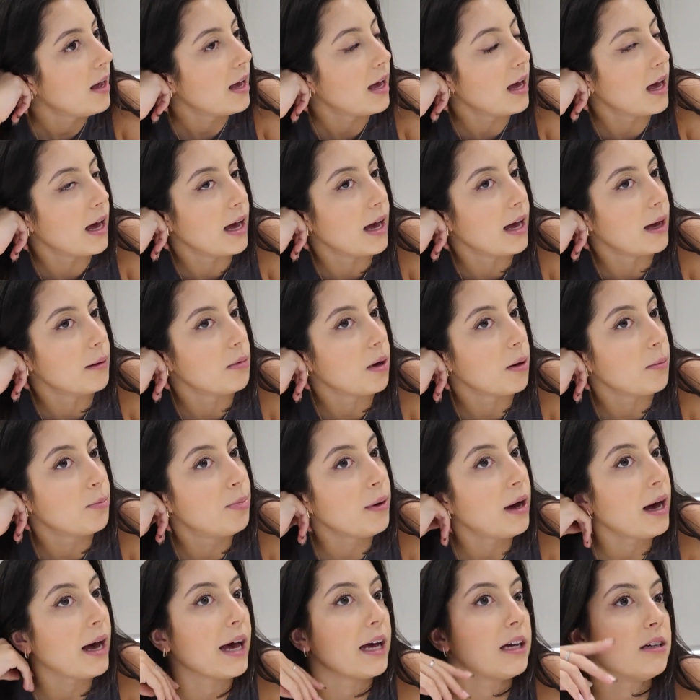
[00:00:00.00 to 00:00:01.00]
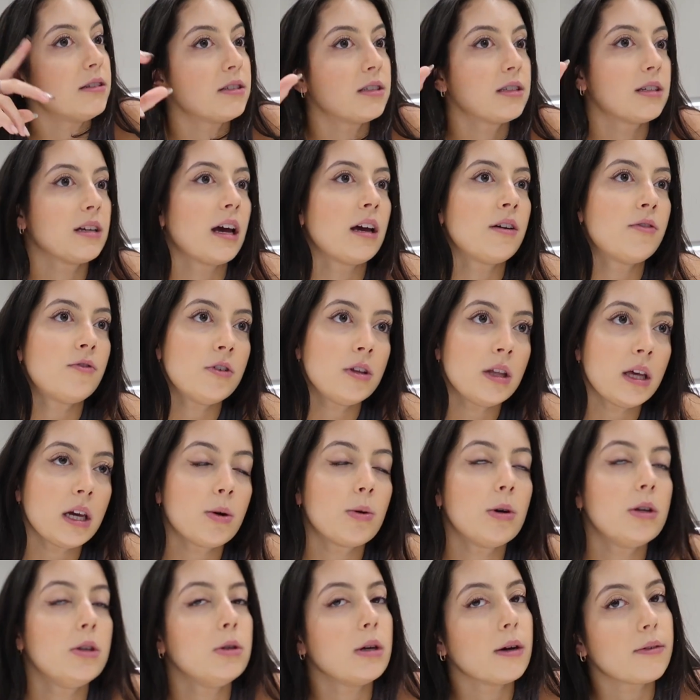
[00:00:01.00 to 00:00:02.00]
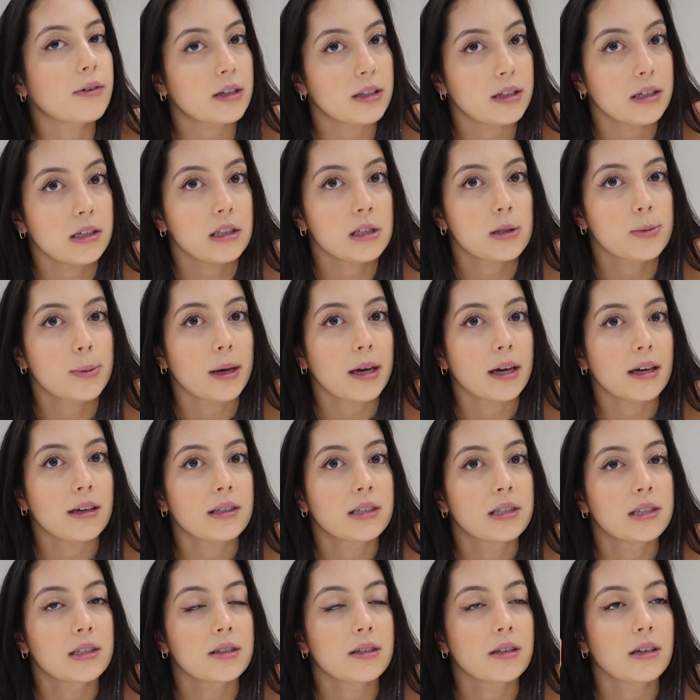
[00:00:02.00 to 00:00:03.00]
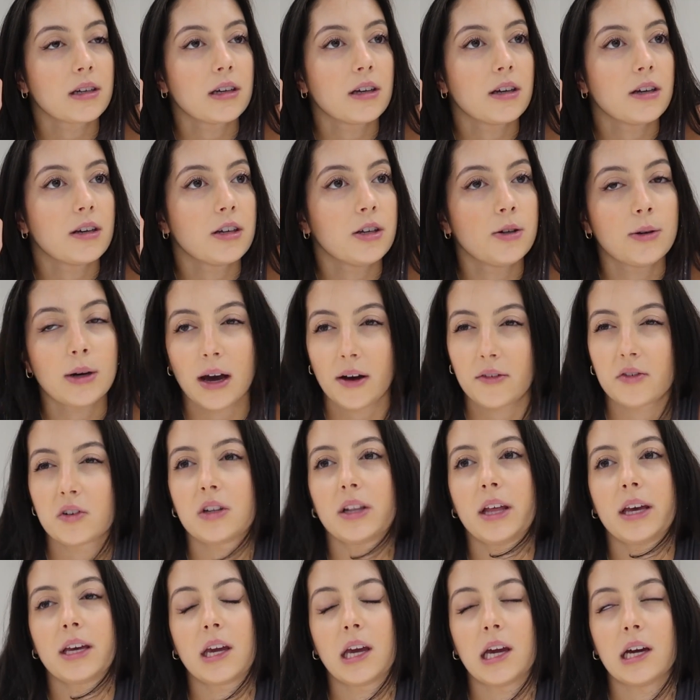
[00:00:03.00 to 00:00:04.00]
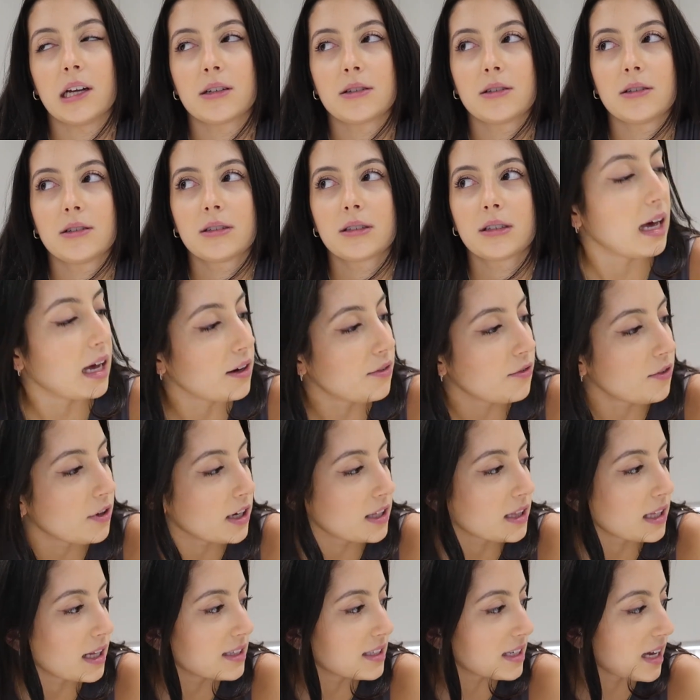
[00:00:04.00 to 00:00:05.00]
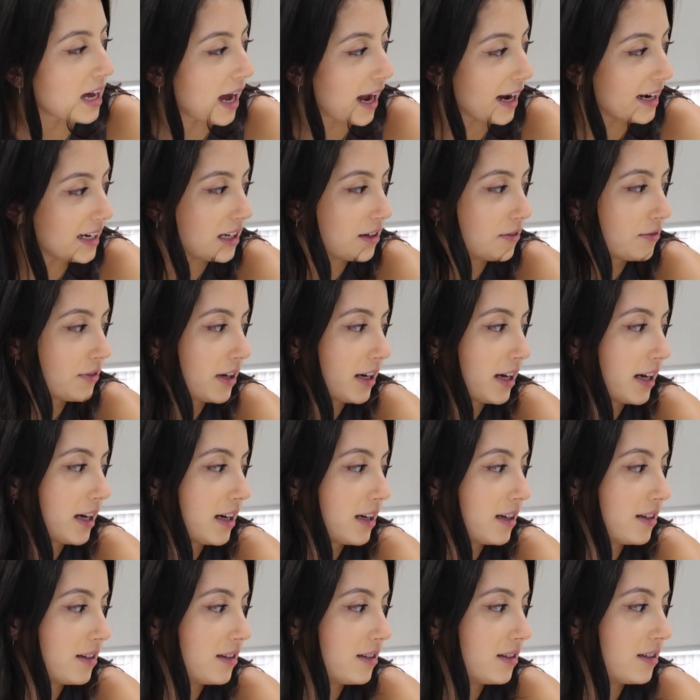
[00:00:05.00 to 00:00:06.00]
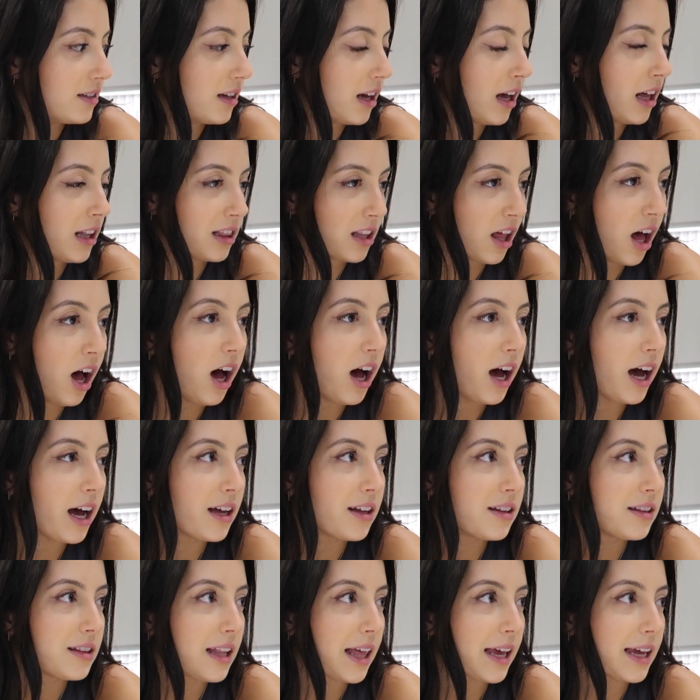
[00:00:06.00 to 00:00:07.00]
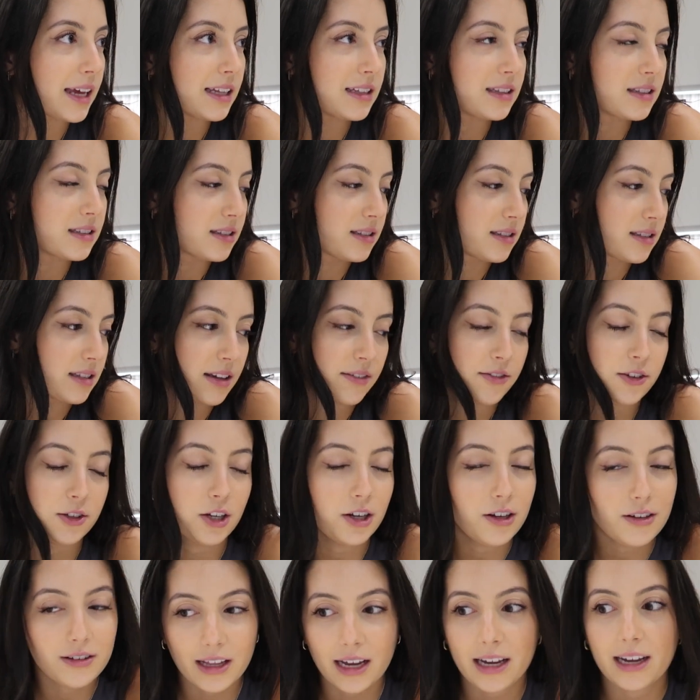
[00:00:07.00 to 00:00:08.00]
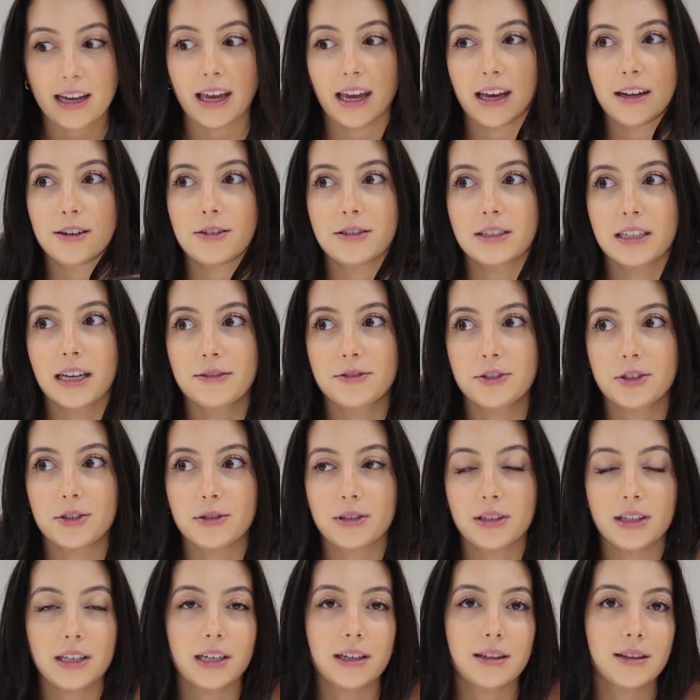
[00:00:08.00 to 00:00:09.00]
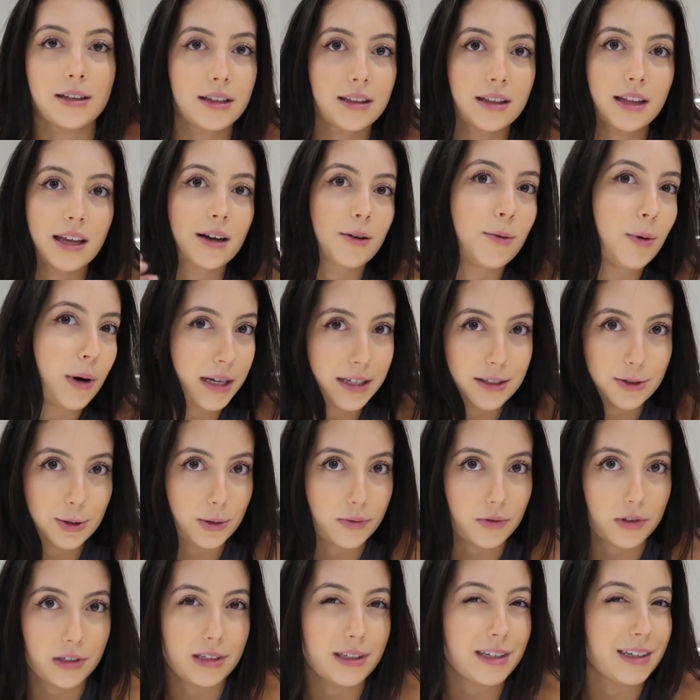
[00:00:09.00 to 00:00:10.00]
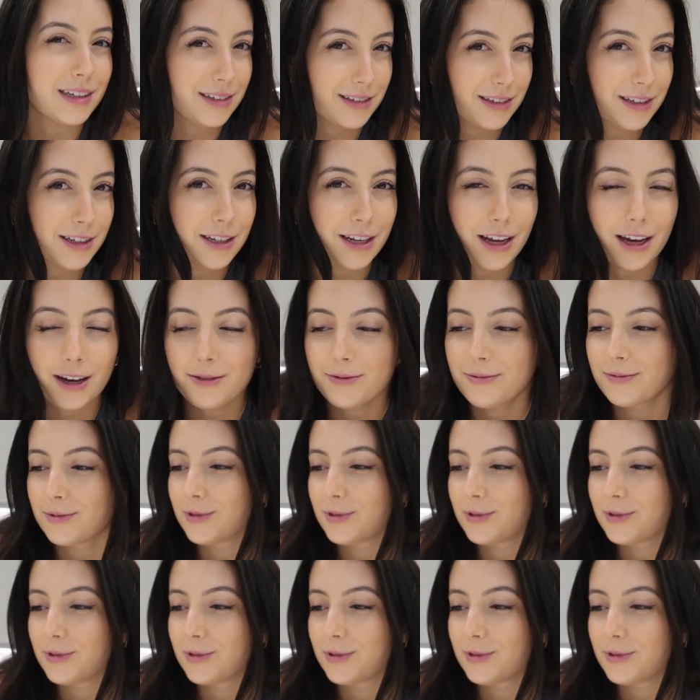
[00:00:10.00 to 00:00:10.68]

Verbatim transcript: But I feel like when you have a clean space, you have to light candles. I feel like that's kind of a law. Like it's, if you don't light candles after you clean, then like why did you even clean, you know?